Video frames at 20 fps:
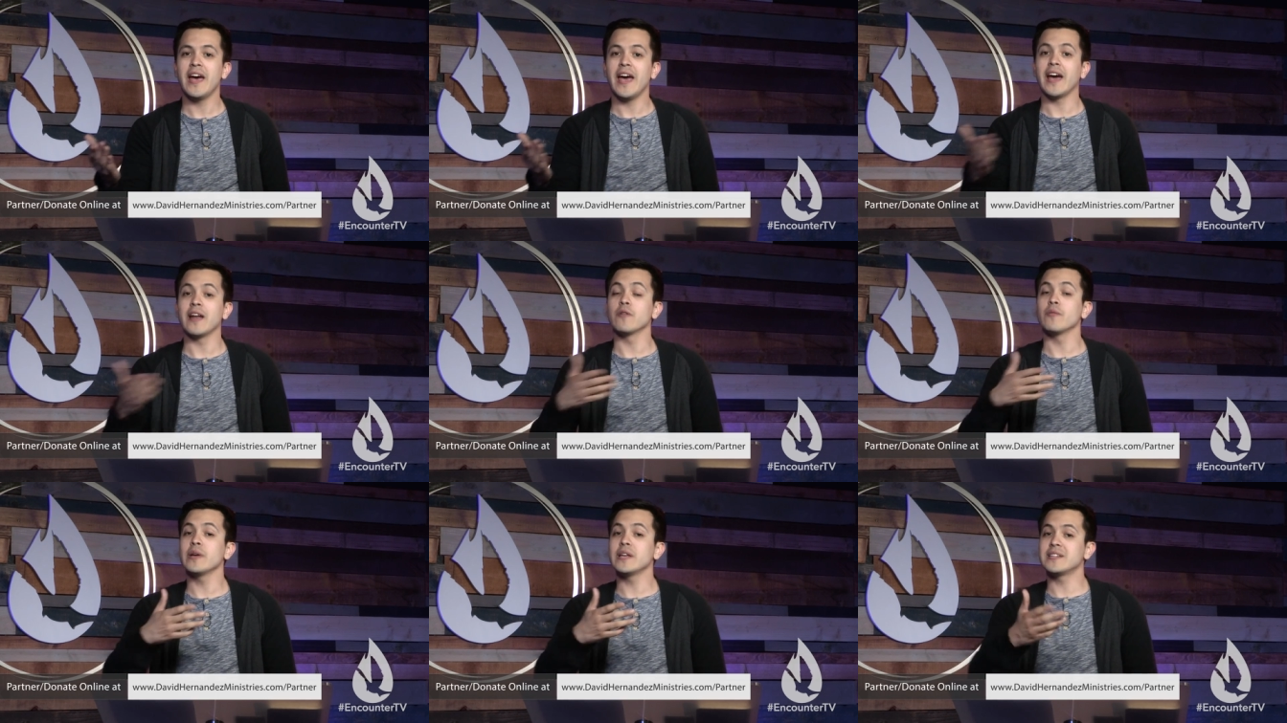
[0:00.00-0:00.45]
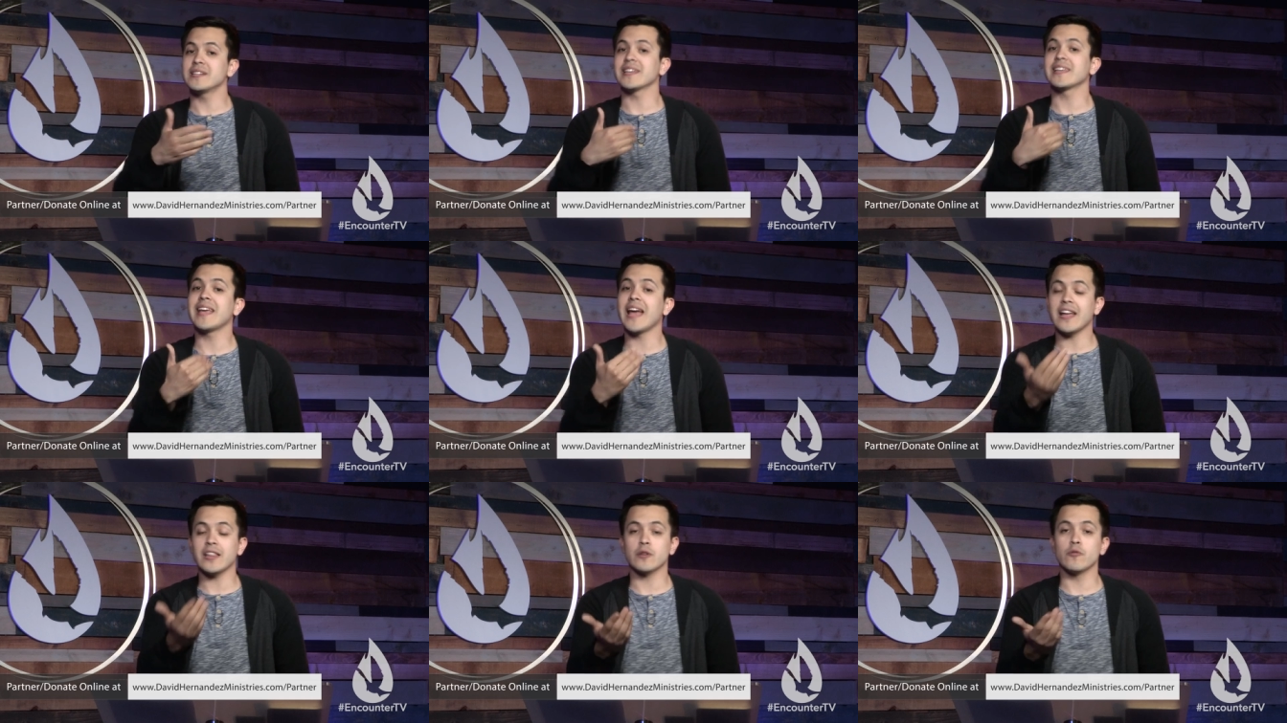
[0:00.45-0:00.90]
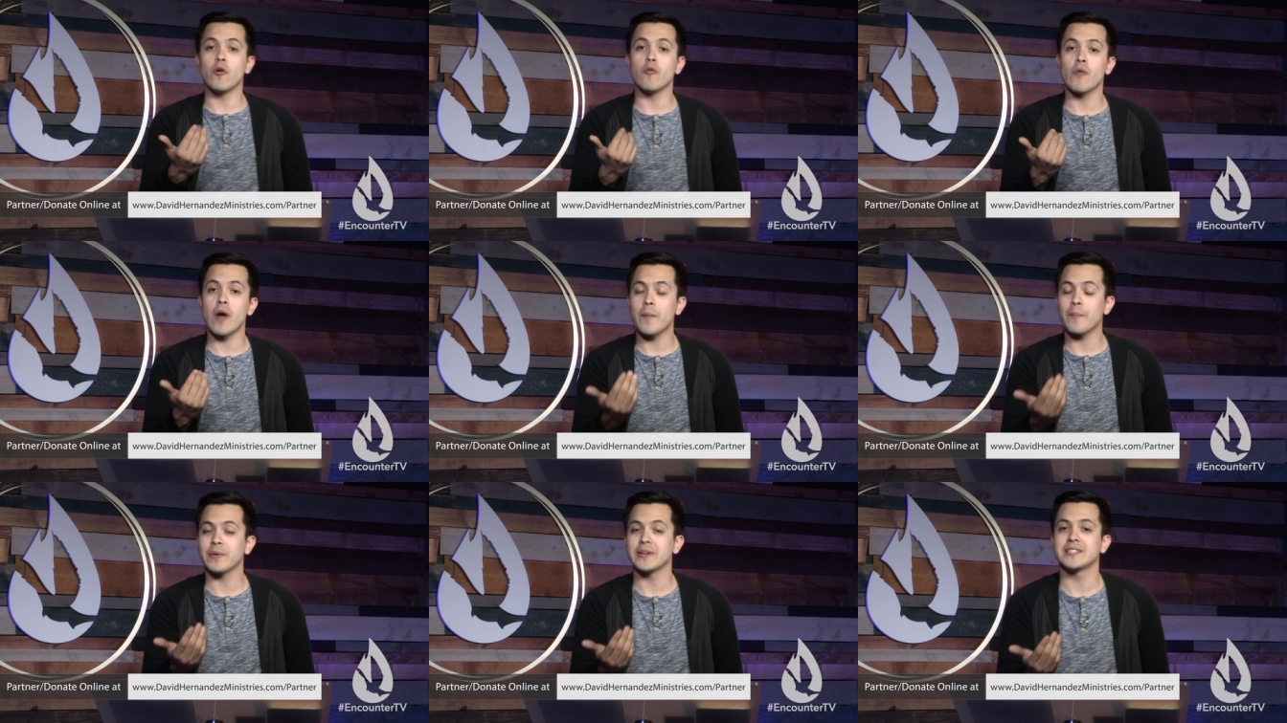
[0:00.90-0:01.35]
and we together will
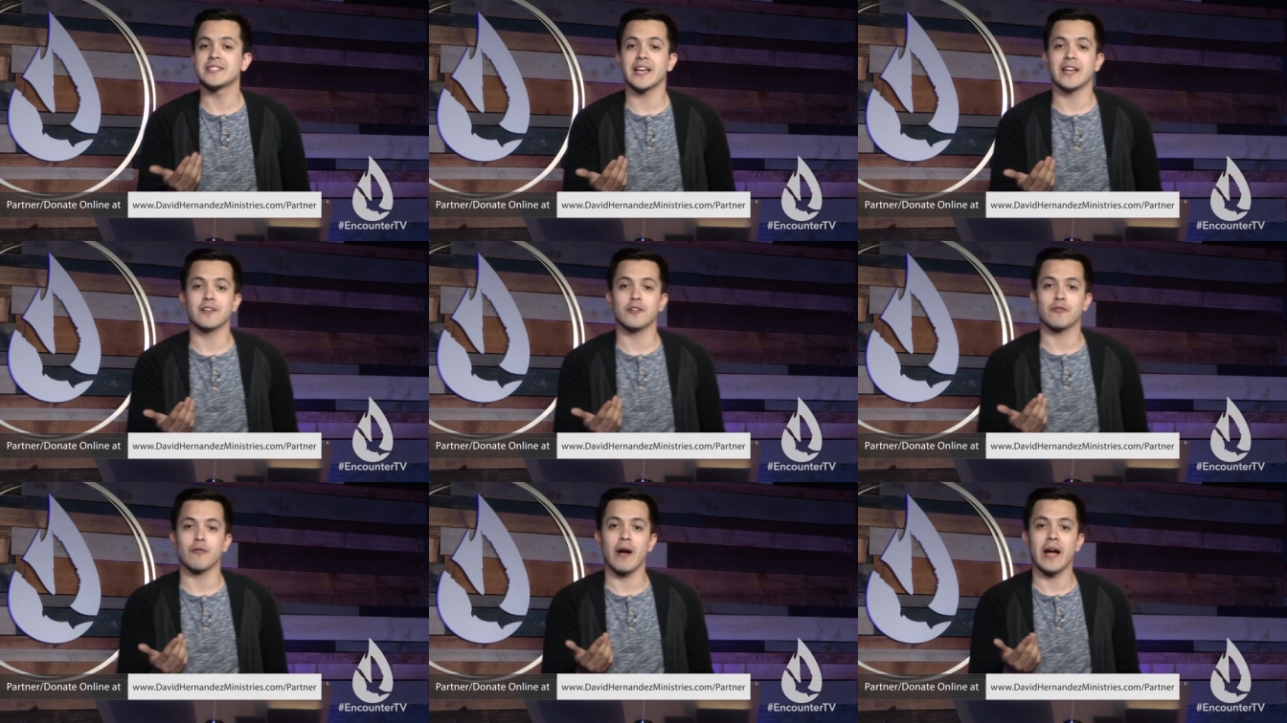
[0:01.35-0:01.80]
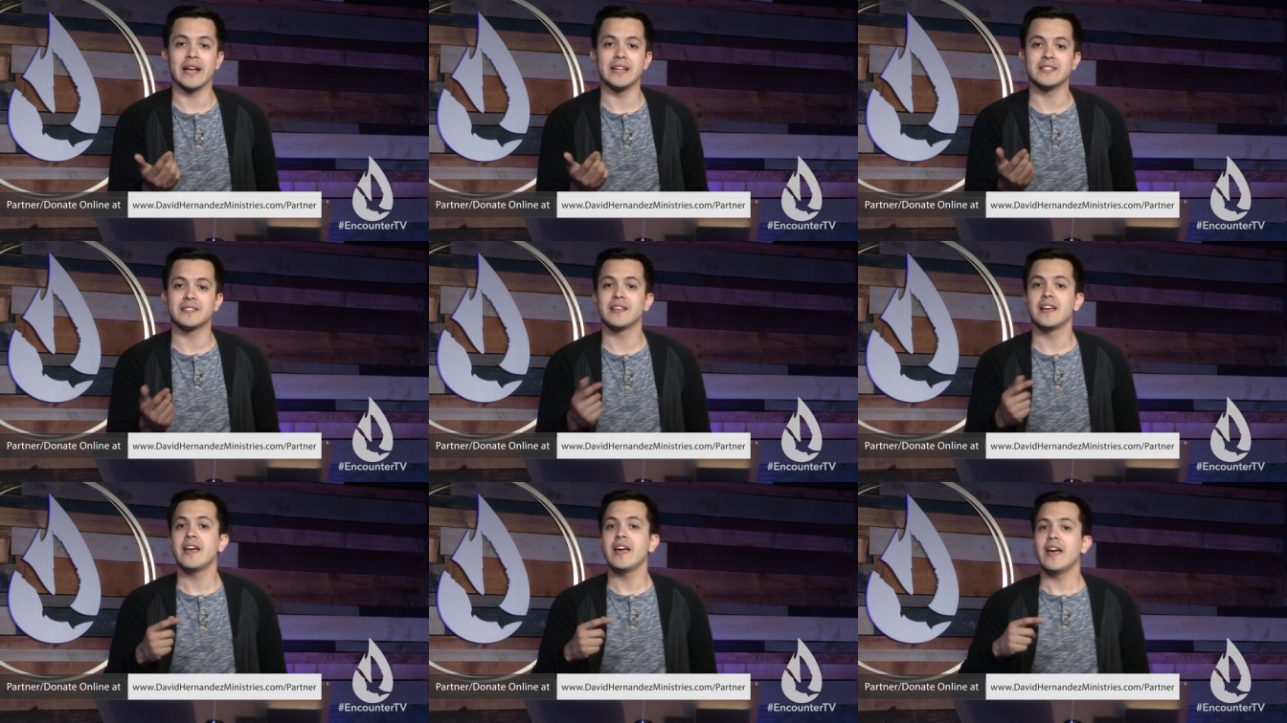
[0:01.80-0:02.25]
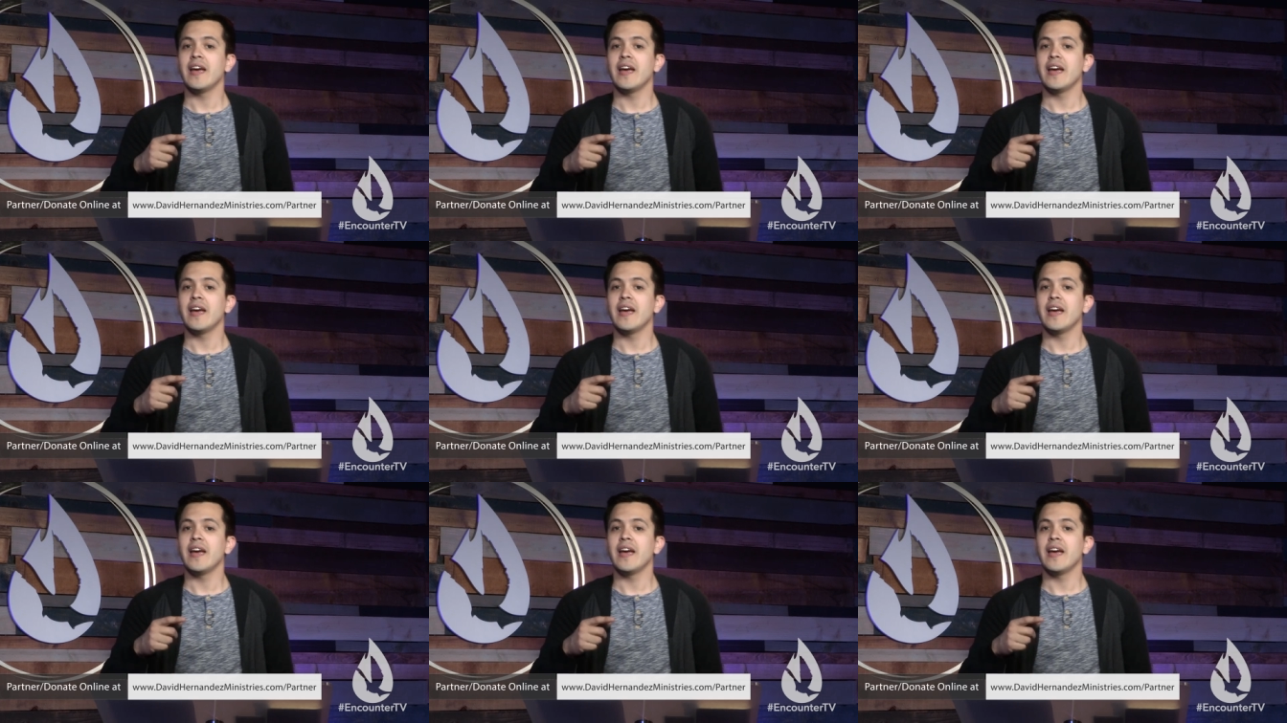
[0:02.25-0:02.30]
represent Christ.